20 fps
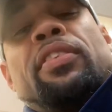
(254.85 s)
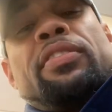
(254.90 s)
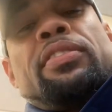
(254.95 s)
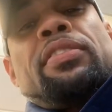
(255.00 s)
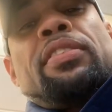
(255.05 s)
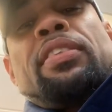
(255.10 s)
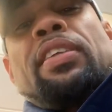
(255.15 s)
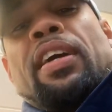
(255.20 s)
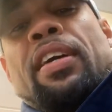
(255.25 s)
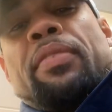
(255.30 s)
there's a
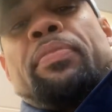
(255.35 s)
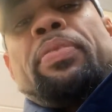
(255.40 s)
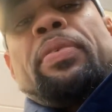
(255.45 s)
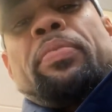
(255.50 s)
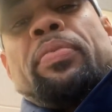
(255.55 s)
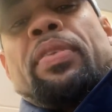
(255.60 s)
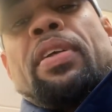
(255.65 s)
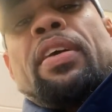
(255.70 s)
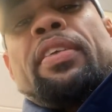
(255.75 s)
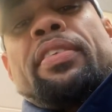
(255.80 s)
lot of
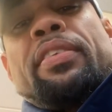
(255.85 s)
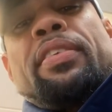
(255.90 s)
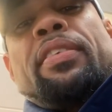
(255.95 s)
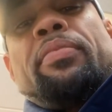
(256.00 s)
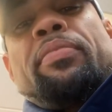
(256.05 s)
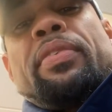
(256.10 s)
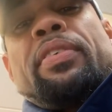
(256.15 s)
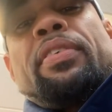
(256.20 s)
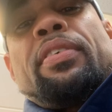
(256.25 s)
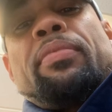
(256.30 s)
people out there
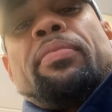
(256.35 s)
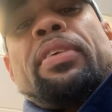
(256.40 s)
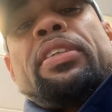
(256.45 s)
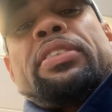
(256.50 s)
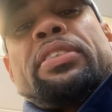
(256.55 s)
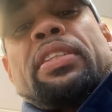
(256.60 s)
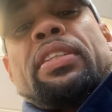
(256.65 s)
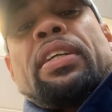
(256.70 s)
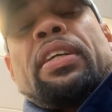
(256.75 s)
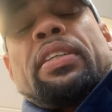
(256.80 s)
who've been hurt by
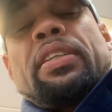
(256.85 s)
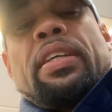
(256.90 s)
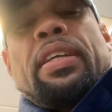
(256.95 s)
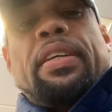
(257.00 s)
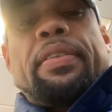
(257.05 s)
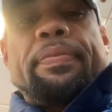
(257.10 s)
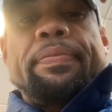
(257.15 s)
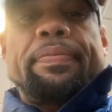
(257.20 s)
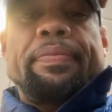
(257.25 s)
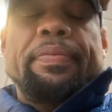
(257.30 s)
shit like that.